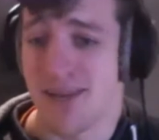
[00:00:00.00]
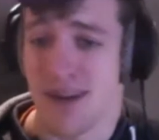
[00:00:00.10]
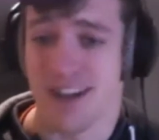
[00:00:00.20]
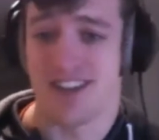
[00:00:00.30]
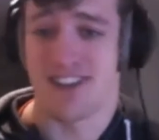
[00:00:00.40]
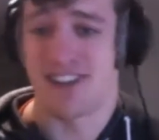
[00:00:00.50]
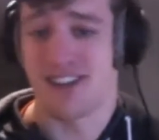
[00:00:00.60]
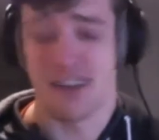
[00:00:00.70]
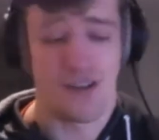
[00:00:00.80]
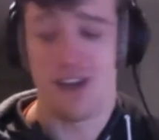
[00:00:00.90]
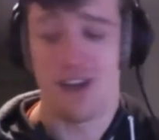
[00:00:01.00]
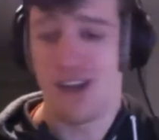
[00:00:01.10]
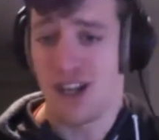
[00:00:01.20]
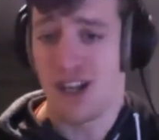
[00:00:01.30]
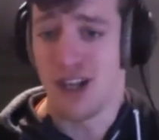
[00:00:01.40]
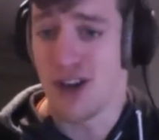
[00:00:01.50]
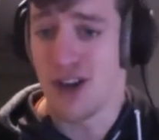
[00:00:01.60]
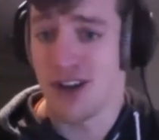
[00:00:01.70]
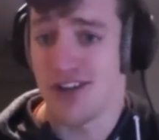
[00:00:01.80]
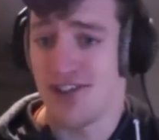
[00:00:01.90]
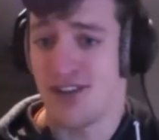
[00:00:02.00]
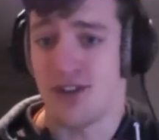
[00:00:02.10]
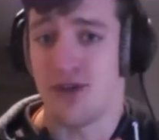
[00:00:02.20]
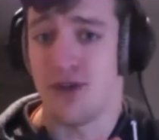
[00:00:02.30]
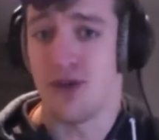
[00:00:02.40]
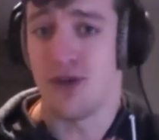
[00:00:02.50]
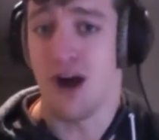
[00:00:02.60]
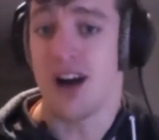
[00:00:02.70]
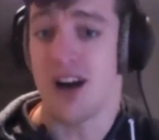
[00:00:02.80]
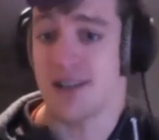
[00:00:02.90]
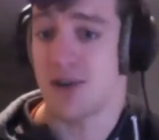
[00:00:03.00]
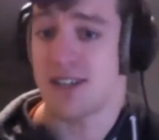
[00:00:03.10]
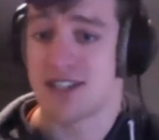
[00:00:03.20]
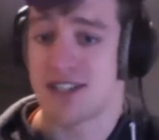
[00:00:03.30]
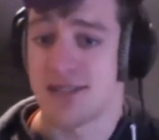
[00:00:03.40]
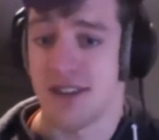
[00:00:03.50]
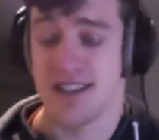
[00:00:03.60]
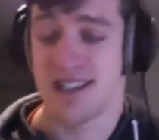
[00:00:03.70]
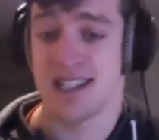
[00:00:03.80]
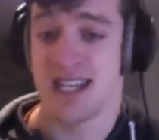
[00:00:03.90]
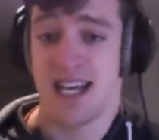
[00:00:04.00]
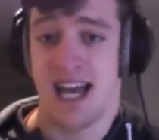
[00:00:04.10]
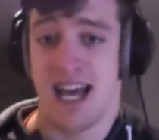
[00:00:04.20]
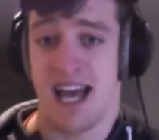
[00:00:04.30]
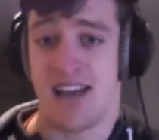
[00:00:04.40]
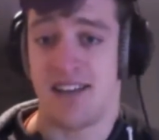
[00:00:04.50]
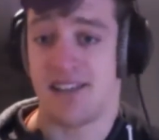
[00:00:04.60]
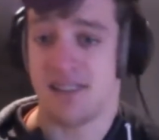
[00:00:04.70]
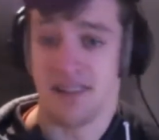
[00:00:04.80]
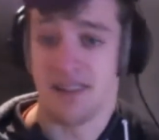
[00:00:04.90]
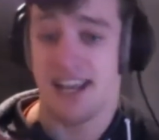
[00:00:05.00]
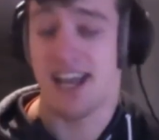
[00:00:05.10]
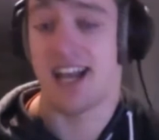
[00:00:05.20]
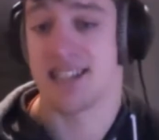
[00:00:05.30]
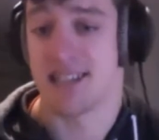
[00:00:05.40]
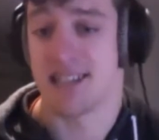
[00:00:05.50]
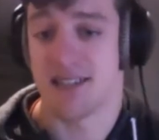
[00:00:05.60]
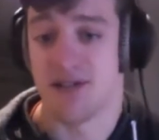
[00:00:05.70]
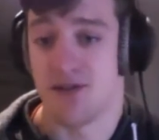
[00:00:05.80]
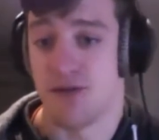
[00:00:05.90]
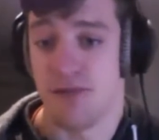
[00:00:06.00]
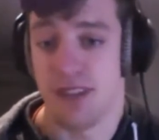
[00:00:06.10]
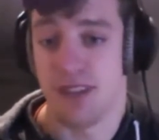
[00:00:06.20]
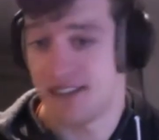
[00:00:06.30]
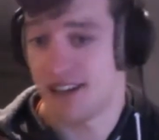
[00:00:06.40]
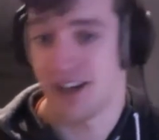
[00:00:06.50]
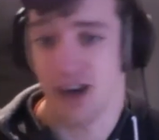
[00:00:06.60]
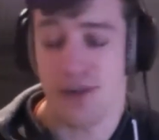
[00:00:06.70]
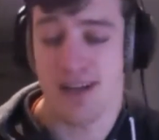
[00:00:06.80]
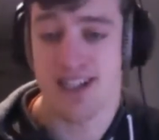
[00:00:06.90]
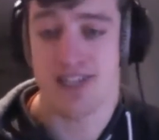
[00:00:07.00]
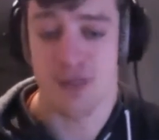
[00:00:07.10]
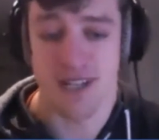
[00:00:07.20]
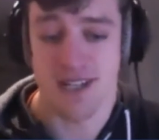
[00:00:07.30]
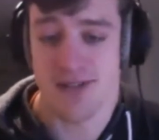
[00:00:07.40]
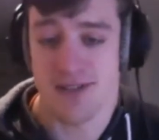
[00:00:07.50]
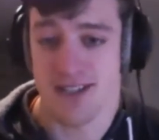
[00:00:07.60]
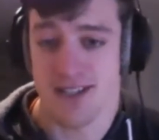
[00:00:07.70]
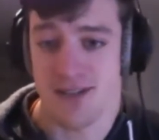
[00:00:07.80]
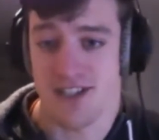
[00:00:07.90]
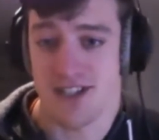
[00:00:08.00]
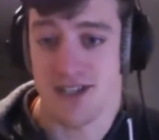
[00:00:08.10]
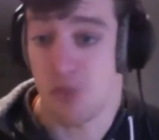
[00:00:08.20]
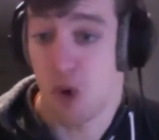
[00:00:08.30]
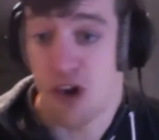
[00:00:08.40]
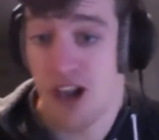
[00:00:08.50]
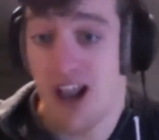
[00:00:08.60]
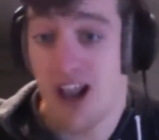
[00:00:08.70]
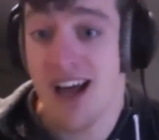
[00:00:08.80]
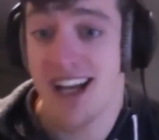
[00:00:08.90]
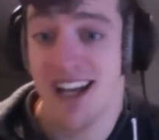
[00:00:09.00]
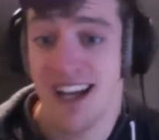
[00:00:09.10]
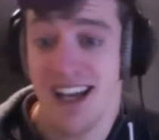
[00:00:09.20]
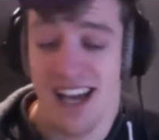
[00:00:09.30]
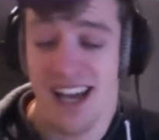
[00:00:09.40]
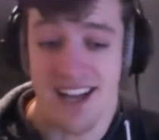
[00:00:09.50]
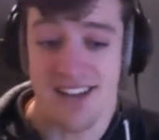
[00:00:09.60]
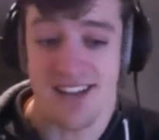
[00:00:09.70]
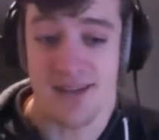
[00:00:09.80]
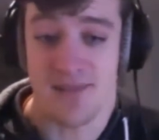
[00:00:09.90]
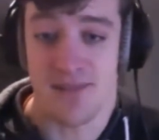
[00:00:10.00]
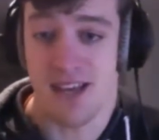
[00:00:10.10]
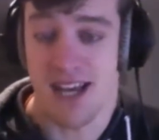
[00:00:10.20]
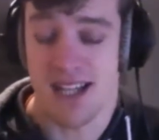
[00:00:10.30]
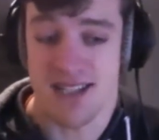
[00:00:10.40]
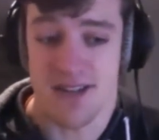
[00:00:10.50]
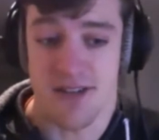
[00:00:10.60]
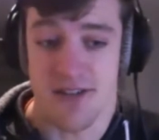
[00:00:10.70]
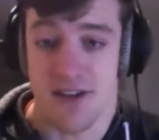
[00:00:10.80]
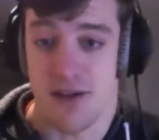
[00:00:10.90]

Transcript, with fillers: money to, you know, learn, to ask questions of others, and to gain access to the entire code base and resources which were online and sort of, you know,